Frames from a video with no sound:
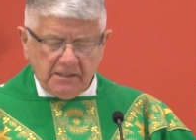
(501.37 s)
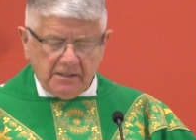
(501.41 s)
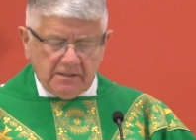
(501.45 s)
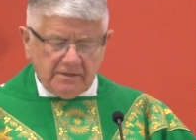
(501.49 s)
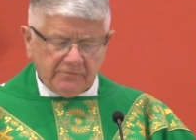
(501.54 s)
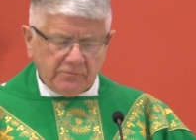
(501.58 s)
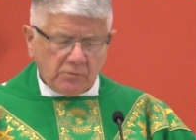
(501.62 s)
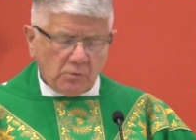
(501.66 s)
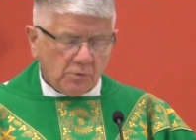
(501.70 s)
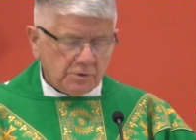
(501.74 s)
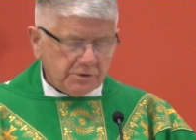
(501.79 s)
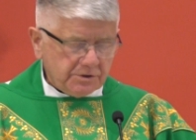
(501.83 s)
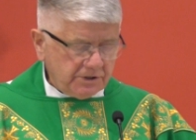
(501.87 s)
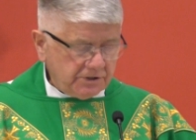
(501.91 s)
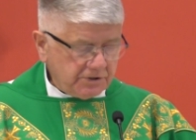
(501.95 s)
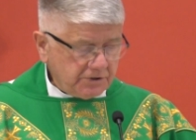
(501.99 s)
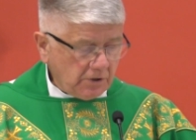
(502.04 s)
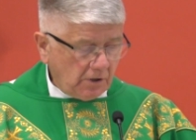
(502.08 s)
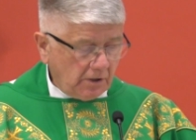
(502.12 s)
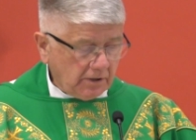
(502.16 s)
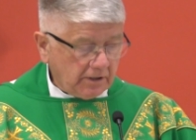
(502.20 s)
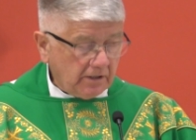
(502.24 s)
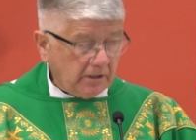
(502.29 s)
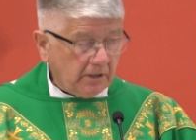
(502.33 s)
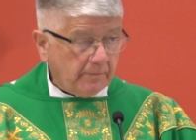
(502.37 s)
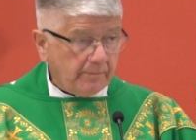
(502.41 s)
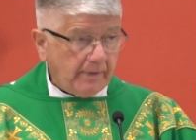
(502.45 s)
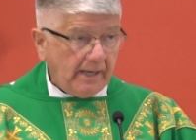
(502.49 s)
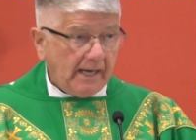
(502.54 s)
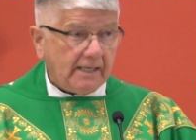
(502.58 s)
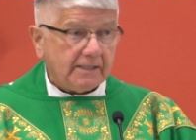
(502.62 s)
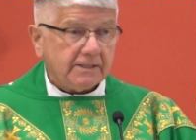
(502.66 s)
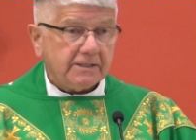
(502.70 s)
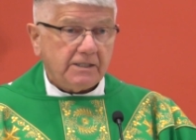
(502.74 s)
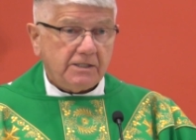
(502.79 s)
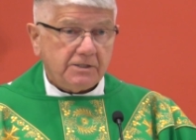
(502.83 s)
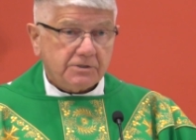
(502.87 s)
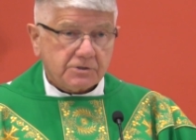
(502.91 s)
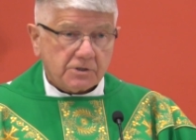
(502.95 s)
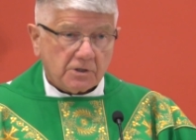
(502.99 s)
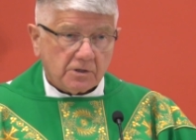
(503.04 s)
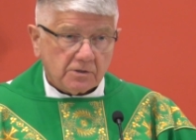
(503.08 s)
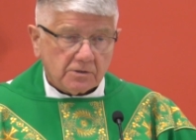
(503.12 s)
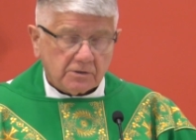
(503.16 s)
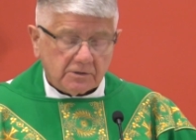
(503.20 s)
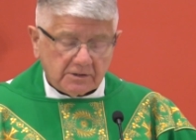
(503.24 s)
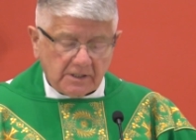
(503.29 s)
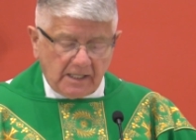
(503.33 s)
And of course, he's talking about
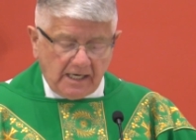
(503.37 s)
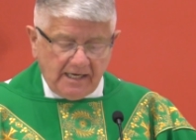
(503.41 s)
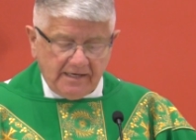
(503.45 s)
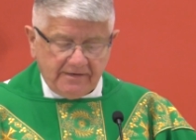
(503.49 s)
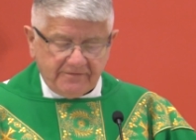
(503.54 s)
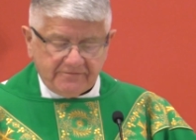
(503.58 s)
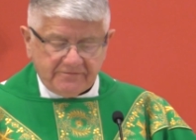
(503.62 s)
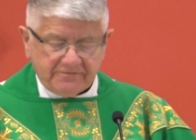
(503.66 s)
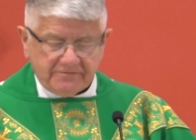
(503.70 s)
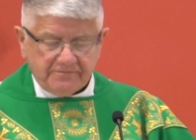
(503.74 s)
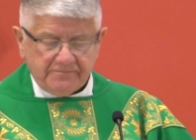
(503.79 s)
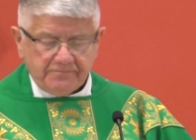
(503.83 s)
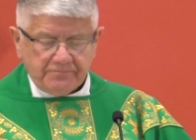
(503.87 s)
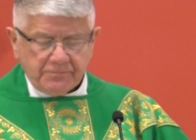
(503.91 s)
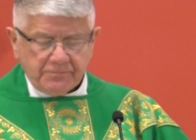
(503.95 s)
eternal life.